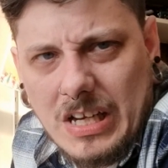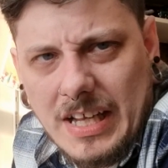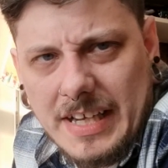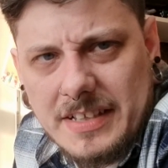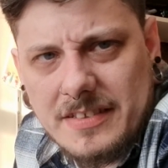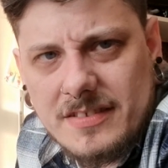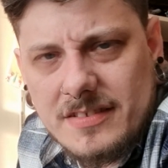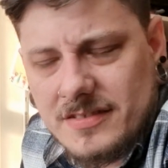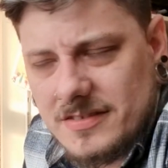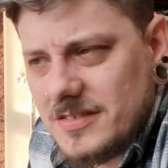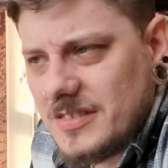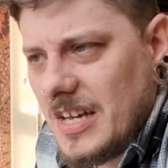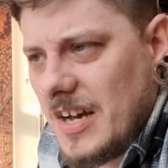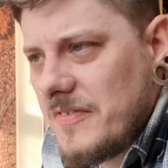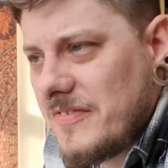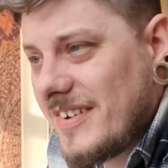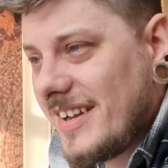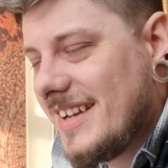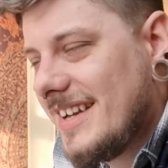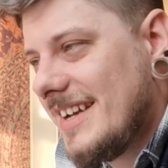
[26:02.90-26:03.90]
lights and
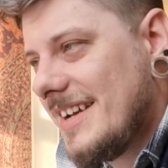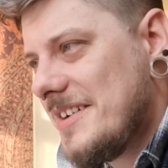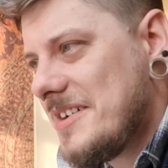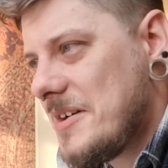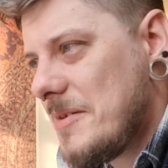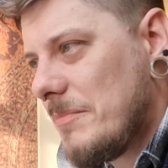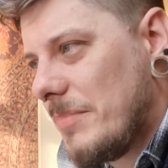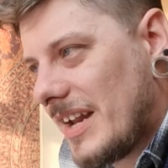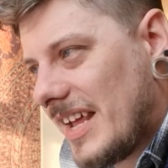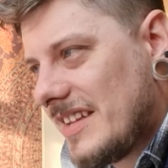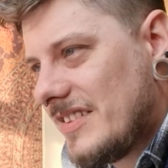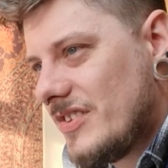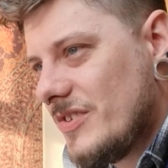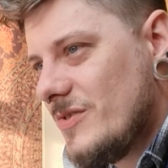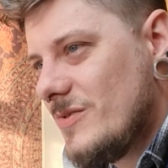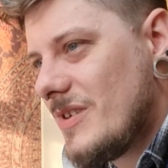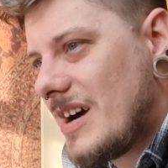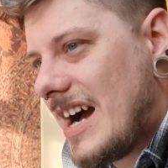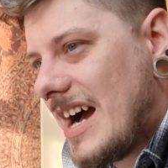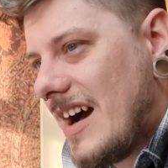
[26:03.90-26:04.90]
stuff. But I
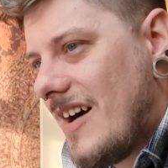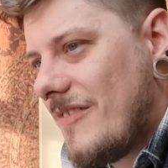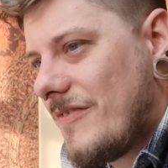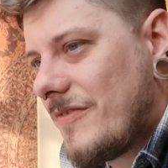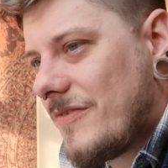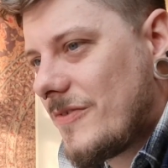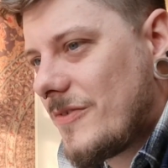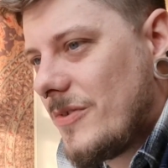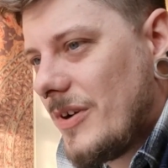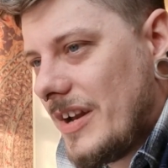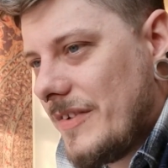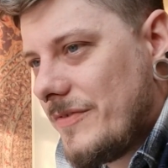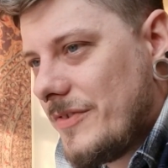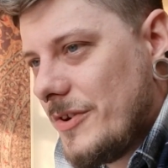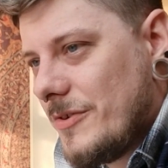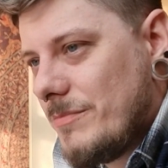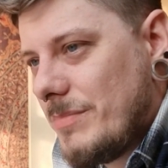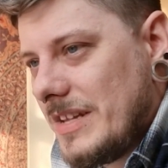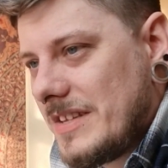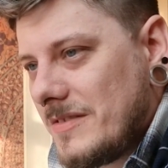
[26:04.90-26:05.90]
do have quite a
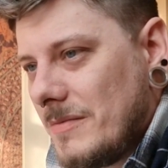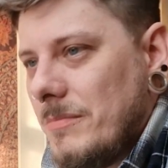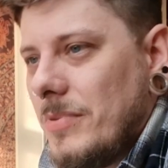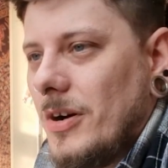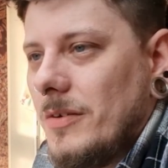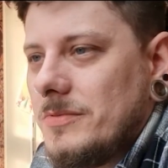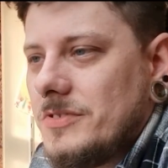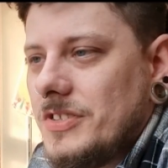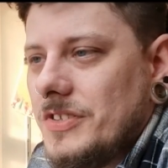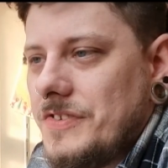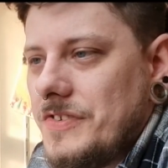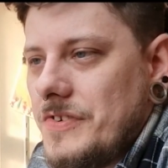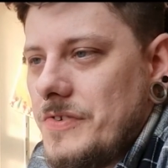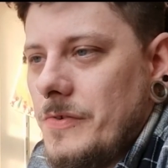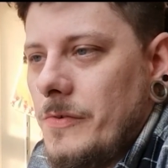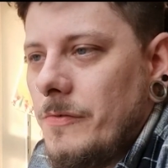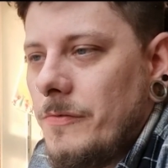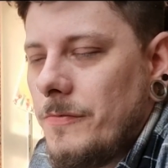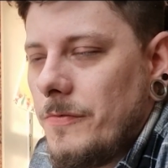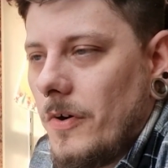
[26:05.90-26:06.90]
few bits and bobs to
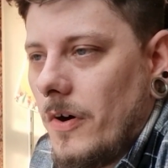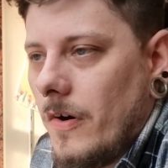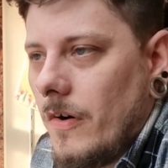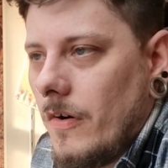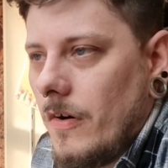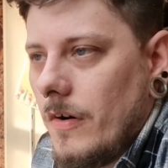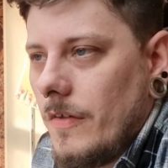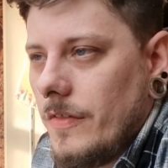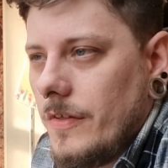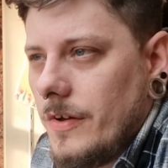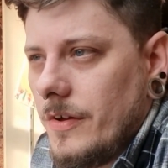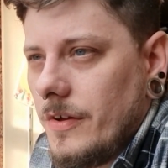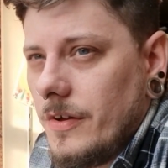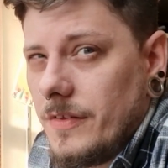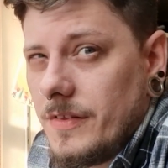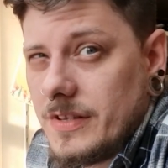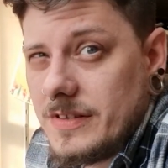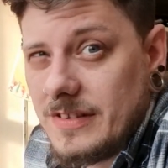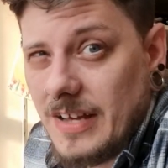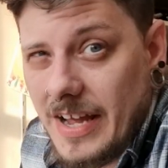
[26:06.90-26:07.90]
do for
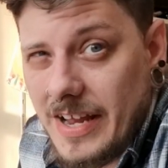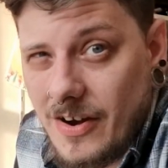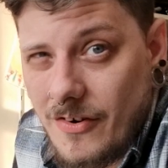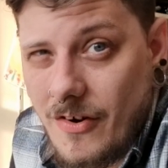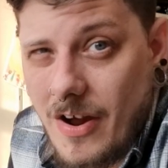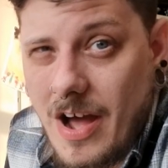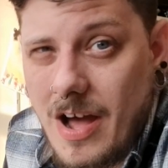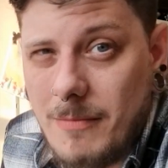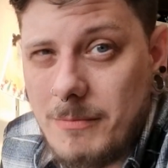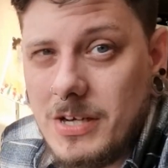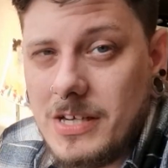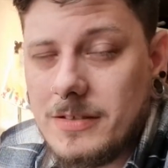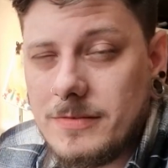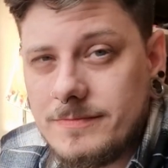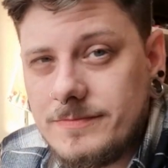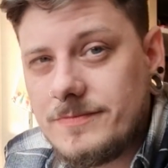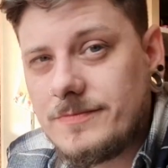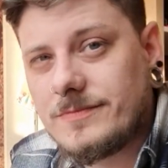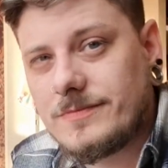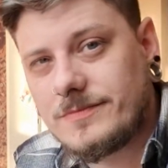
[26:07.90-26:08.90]
the diorama
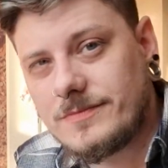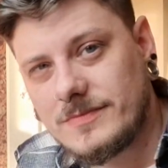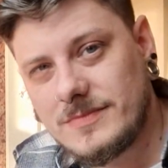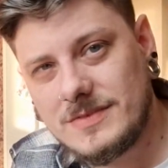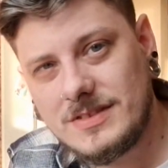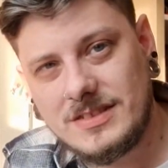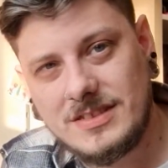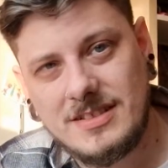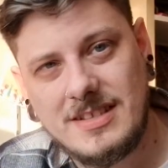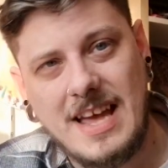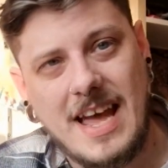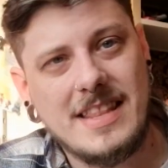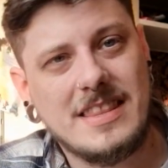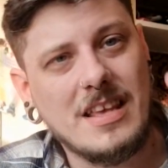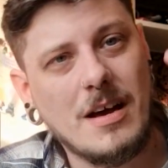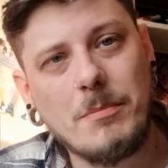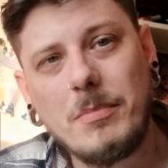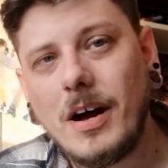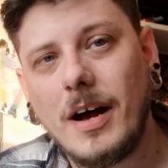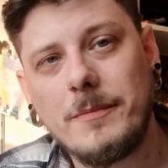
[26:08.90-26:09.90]

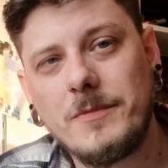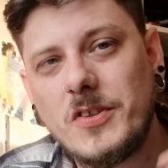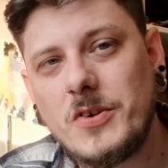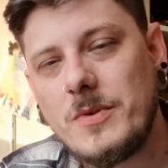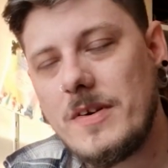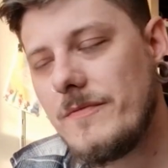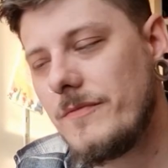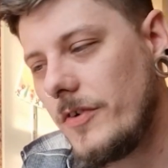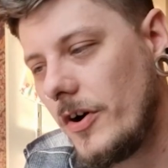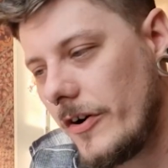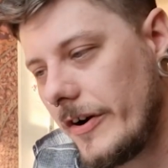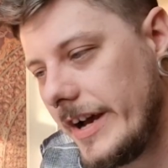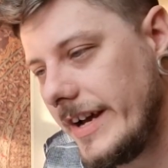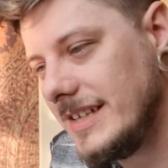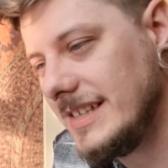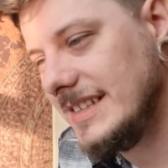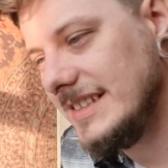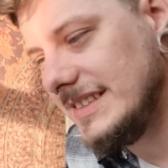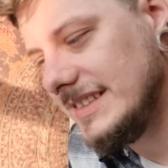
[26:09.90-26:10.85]
setup I'm doing for it.